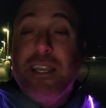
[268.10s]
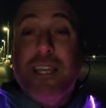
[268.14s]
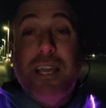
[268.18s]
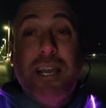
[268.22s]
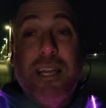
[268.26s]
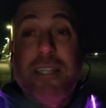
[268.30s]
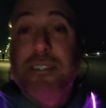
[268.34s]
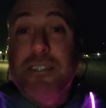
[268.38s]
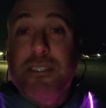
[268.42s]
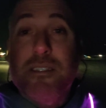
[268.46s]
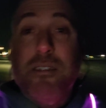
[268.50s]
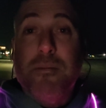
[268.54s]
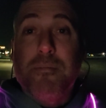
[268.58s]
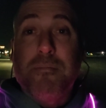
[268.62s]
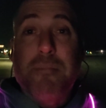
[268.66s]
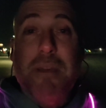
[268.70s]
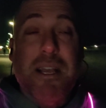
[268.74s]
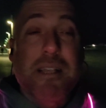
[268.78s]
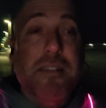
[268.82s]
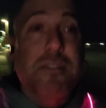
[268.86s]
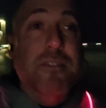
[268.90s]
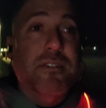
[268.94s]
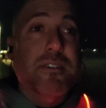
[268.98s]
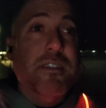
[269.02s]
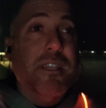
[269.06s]
Guys, it's a
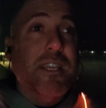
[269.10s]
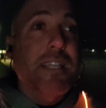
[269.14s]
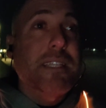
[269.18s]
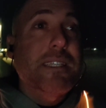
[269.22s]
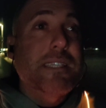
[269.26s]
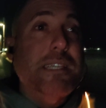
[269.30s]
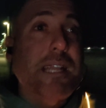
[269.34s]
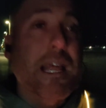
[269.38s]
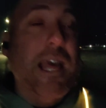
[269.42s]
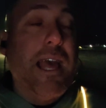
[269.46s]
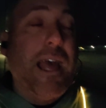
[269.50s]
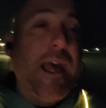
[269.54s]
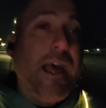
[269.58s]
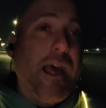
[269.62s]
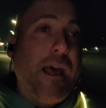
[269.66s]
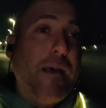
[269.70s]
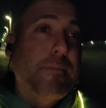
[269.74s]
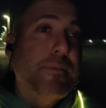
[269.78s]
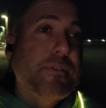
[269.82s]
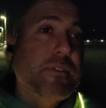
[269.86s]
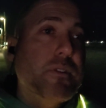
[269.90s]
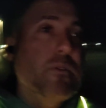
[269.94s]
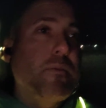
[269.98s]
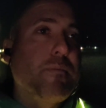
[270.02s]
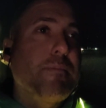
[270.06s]
mess. It's an
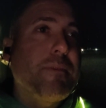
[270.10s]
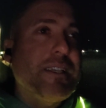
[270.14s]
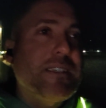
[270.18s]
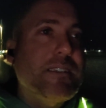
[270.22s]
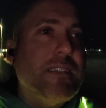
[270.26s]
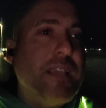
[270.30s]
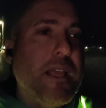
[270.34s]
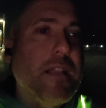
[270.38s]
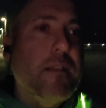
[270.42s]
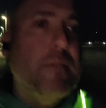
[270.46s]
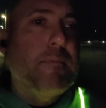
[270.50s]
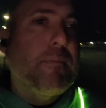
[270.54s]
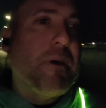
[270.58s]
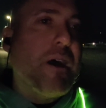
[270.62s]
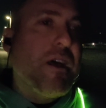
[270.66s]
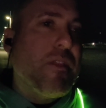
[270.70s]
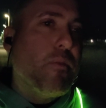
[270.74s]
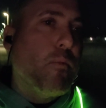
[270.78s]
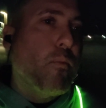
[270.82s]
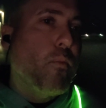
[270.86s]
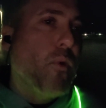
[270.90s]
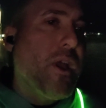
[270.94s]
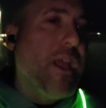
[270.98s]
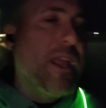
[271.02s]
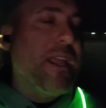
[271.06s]
absolute mess. And by
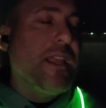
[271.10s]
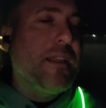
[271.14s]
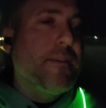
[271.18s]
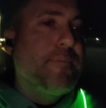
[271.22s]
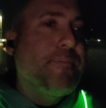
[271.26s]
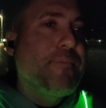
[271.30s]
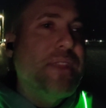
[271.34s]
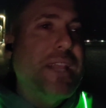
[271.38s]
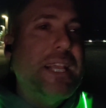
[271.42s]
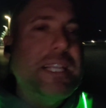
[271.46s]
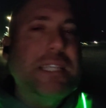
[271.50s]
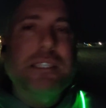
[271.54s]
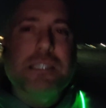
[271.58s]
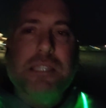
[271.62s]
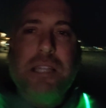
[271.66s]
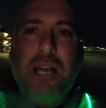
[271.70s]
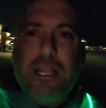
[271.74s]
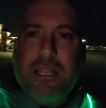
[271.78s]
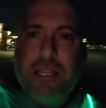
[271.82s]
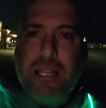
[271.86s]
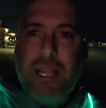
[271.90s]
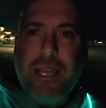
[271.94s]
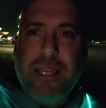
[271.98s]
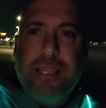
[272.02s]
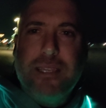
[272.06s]
the way, it's
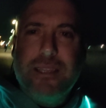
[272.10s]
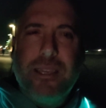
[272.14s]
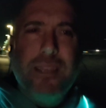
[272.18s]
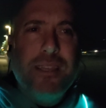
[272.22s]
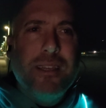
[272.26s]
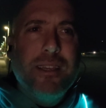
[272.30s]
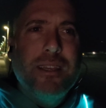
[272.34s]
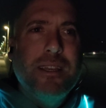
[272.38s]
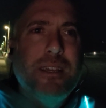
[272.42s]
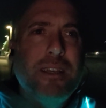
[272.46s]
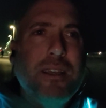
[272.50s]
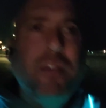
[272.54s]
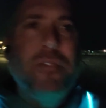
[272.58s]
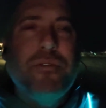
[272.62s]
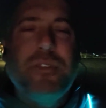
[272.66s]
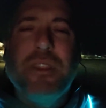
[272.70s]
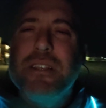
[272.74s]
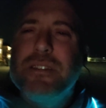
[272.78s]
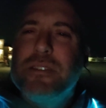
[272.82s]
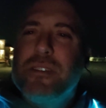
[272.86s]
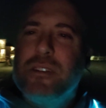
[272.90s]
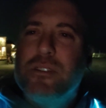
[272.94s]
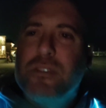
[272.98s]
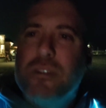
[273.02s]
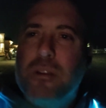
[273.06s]
not like
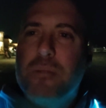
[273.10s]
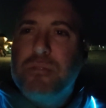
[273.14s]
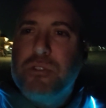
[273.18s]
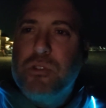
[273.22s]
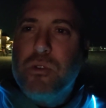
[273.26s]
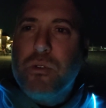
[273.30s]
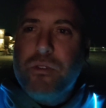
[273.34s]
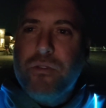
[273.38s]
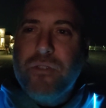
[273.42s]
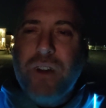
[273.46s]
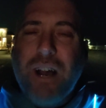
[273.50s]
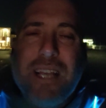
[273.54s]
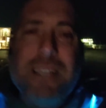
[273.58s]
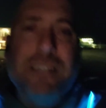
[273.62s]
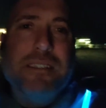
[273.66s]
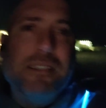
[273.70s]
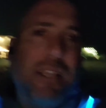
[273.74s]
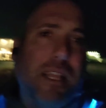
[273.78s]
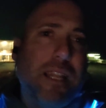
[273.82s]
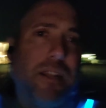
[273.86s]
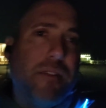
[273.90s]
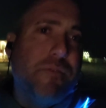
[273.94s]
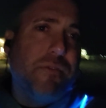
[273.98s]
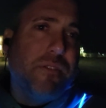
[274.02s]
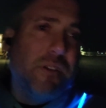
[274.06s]
this is some sort of
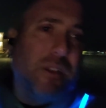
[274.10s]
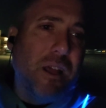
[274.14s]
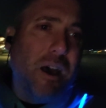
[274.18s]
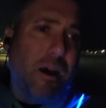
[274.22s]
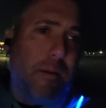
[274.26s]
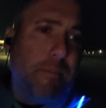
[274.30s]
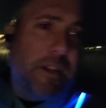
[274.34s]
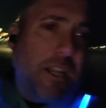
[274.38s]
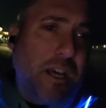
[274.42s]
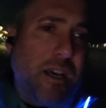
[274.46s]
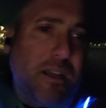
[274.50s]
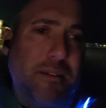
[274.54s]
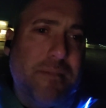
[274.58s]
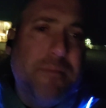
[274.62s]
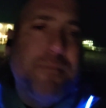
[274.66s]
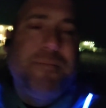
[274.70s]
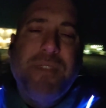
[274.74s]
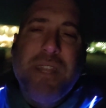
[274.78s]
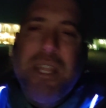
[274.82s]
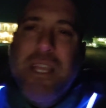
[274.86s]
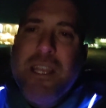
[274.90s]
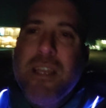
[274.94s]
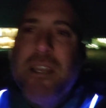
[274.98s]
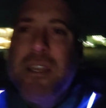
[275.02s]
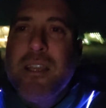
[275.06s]
isolated phenomenon.
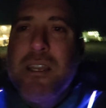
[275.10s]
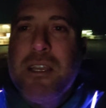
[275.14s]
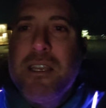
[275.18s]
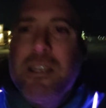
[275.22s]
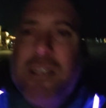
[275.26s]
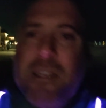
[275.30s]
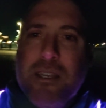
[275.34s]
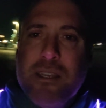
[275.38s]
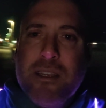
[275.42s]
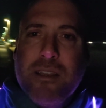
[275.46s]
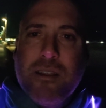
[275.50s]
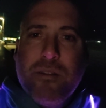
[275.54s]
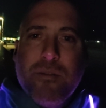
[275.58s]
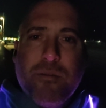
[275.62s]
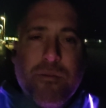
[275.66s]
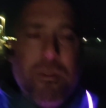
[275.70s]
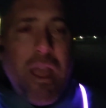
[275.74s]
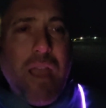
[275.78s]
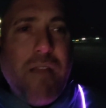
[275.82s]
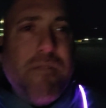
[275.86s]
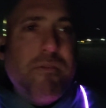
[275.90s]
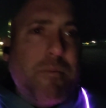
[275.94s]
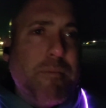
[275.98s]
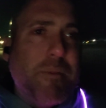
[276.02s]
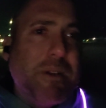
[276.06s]

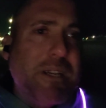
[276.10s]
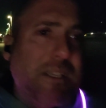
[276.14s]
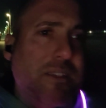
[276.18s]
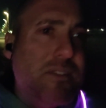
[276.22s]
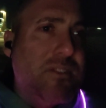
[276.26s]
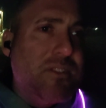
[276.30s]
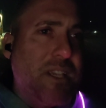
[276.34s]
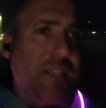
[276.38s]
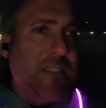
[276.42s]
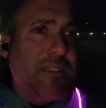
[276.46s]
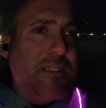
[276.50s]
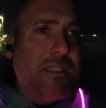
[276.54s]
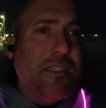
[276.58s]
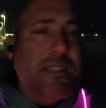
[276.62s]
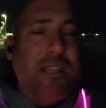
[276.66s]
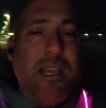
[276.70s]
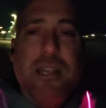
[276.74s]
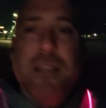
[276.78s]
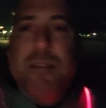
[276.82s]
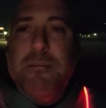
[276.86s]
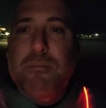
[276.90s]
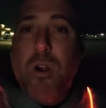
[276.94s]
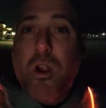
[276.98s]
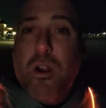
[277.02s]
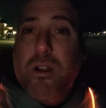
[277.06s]
Everybody says the
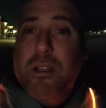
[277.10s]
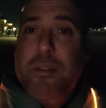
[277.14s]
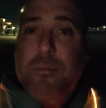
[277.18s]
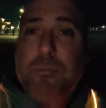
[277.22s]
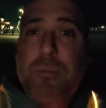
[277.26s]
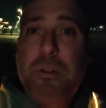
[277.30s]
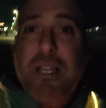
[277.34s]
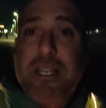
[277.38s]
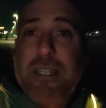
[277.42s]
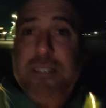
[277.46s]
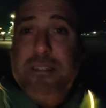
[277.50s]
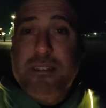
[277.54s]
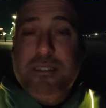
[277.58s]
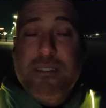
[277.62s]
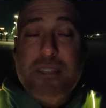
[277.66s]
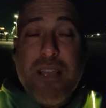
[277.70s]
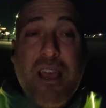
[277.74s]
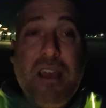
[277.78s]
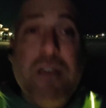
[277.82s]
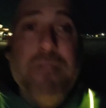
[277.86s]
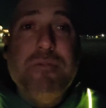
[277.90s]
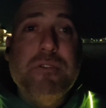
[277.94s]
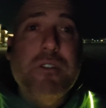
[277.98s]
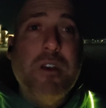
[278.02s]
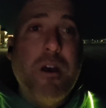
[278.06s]
dating marketplace is
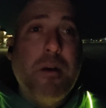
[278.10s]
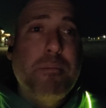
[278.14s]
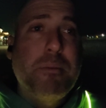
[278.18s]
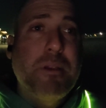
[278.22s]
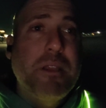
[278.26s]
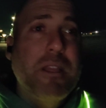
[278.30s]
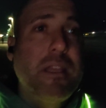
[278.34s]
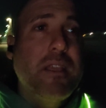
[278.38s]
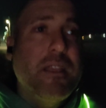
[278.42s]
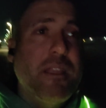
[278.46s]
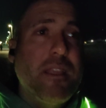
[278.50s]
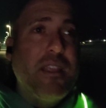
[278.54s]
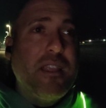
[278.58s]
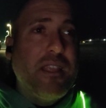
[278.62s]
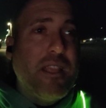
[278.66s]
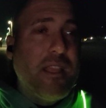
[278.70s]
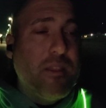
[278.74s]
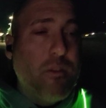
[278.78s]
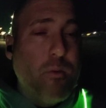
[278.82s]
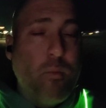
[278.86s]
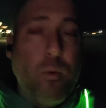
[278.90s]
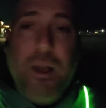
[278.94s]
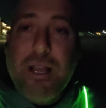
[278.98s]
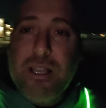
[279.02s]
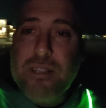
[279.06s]
effed up
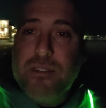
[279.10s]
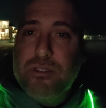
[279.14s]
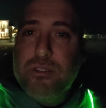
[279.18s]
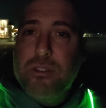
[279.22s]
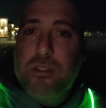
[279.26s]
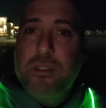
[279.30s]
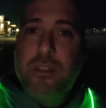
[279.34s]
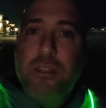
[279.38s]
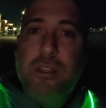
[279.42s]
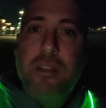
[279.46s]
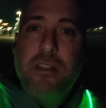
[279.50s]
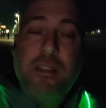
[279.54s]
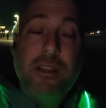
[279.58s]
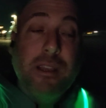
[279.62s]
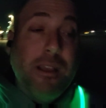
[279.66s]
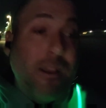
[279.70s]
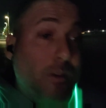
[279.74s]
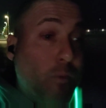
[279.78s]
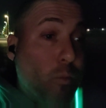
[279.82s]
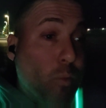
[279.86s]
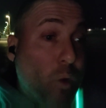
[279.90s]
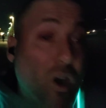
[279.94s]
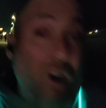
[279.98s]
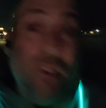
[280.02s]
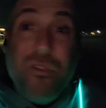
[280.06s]
in the West.
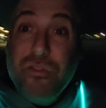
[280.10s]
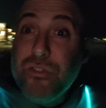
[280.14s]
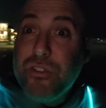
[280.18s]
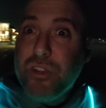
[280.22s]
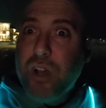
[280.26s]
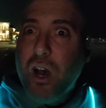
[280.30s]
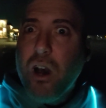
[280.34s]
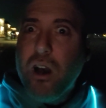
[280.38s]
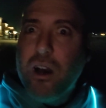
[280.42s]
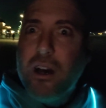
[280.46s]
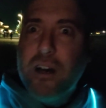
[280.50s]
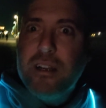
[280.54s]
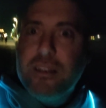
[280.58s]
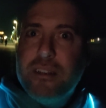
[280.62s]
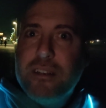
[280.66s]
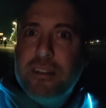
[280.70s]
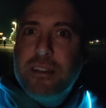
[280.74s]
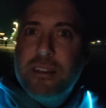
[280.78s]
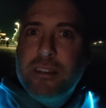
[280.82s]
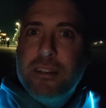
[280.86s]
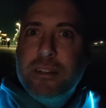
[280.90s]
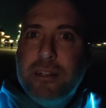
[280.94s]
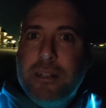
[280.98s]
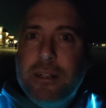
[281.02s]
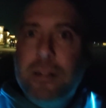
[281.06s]
Well, duh.
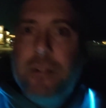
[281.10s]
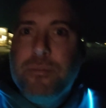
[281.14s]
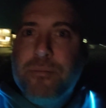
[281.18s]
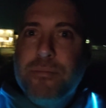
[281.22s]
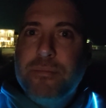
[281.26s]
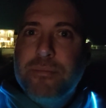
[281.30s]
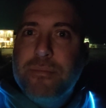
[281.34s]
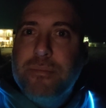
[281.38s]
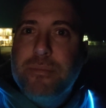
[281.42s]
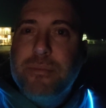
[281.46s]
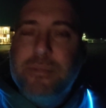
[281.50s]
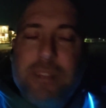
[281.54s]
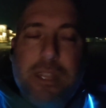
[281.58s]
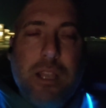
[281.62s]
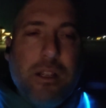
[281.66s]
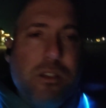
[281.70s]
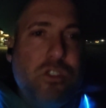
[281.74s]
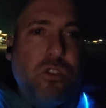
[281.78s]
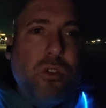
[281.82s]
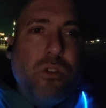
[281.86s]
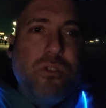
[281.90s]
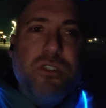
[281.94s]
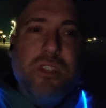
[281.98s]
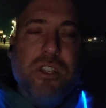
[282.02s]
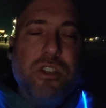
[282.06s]

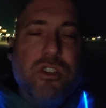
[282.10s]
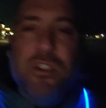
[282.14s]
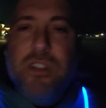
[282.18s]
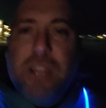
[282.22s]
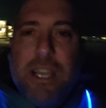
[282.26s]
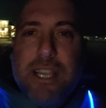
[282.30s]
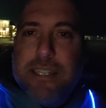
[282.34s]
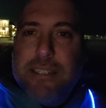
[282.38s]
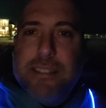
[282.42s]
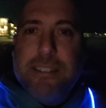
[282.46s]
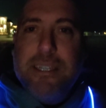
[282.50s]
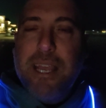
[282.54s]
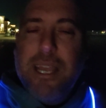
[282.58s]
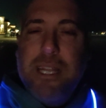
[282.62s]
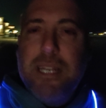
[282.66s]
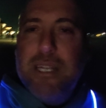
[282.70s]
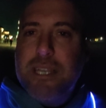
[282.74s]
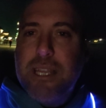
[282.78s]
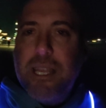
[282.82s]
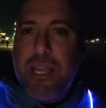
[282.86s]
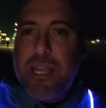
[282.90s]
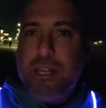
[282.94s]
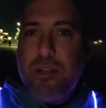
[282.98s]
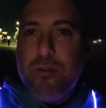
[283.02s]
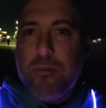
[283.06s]
There's no such thing as
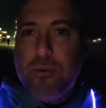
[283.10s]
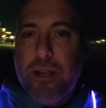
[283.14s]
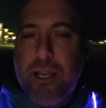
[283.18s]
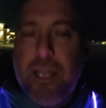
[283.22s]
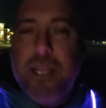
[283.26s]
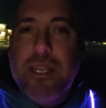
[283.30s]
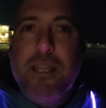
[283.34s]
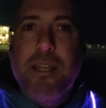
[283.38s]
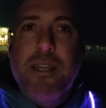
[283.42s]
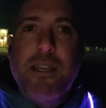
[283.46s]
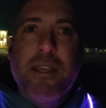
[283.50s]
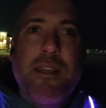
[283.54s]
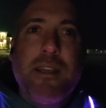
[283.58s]
dating anyway.